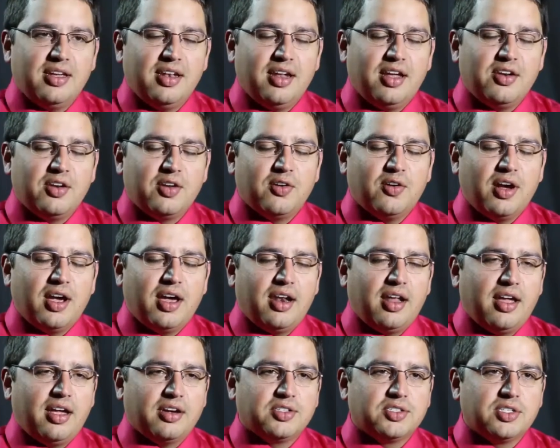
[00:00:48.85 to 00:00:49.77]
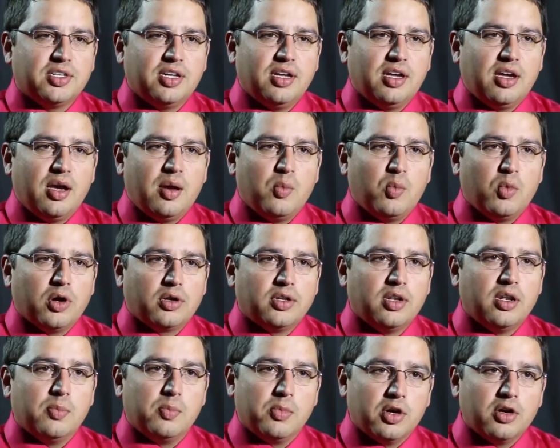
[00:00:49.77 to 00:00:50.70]
in undergrad, I actually um, worked
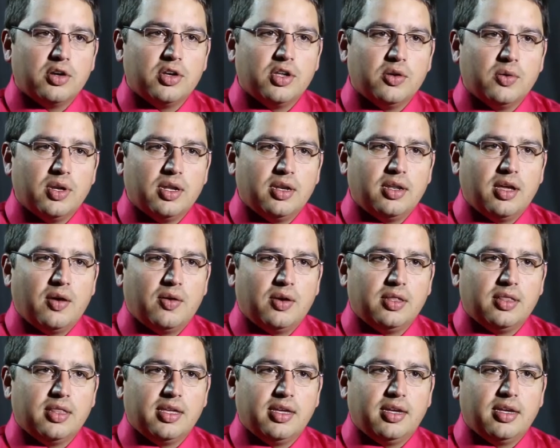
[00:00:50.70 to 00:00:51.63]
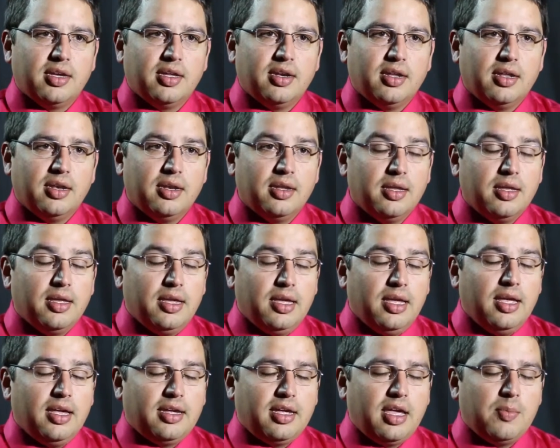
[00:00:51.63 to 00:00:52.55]
in a burn unit down in Lincoln, and
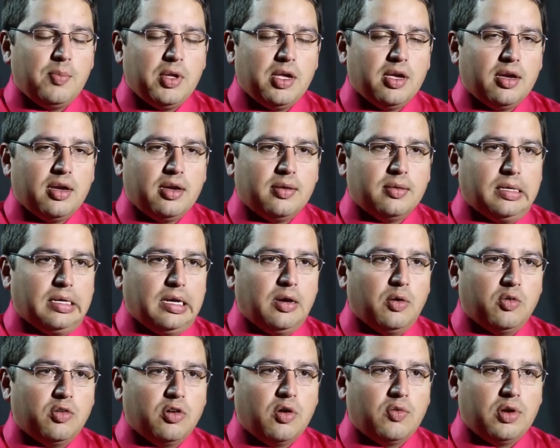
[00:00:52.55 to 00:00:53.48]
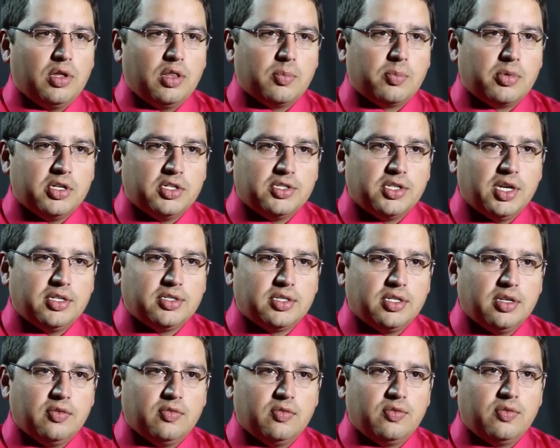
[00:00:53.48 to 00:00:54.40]
it gave me a, a, a real
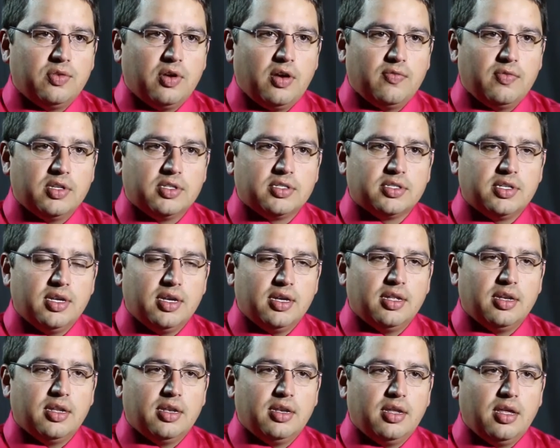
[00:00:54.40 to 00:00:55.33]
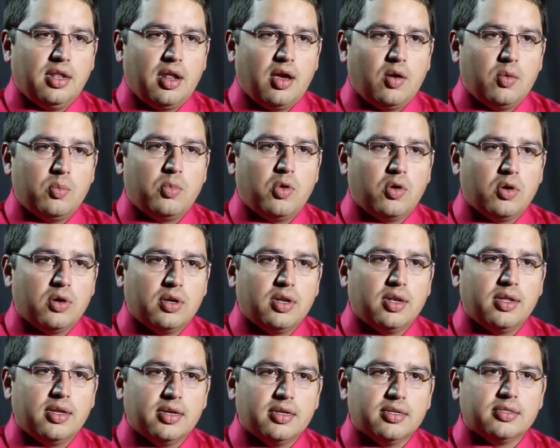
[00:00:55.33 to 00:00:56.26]
appreciation of, of the skin and, and, how important
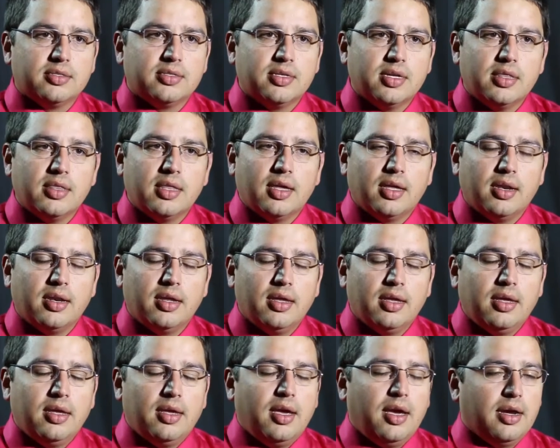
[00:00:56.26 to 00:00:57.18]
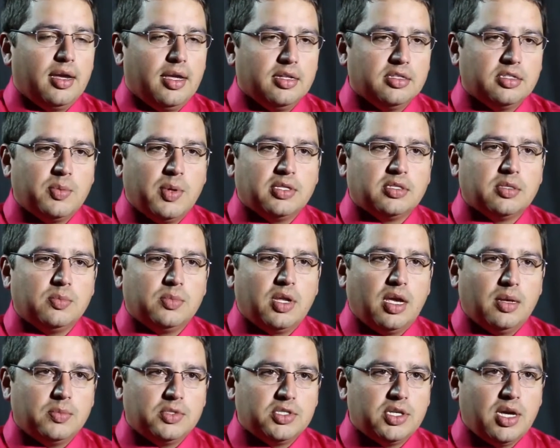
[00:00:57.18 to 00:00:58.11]
it is. And then again, spent some
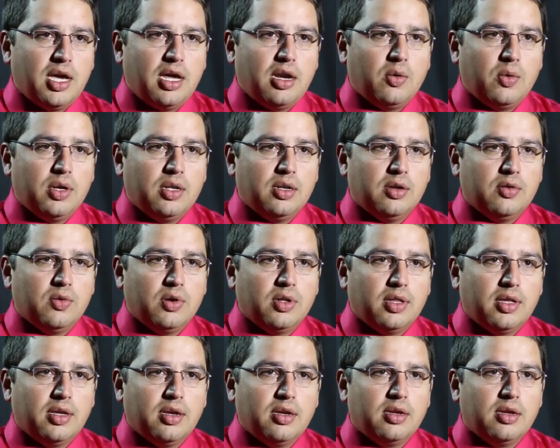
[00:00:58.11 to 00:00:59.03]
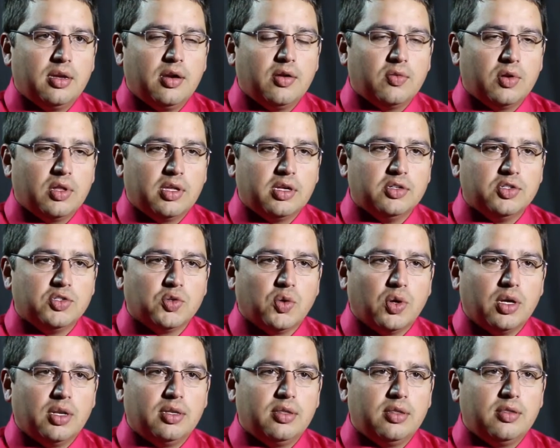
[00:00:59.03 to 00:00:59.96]
time shadowing and really, really
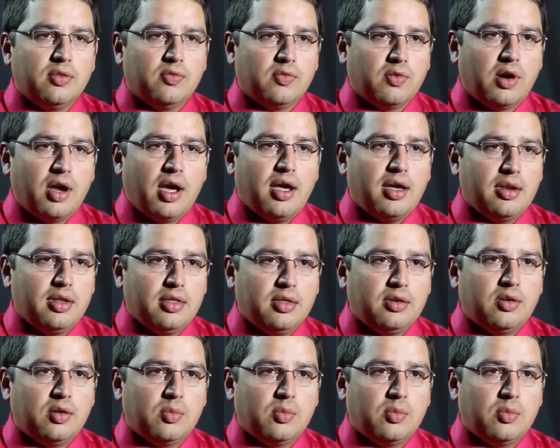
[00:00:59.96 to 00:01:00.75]
enjoyed the variety that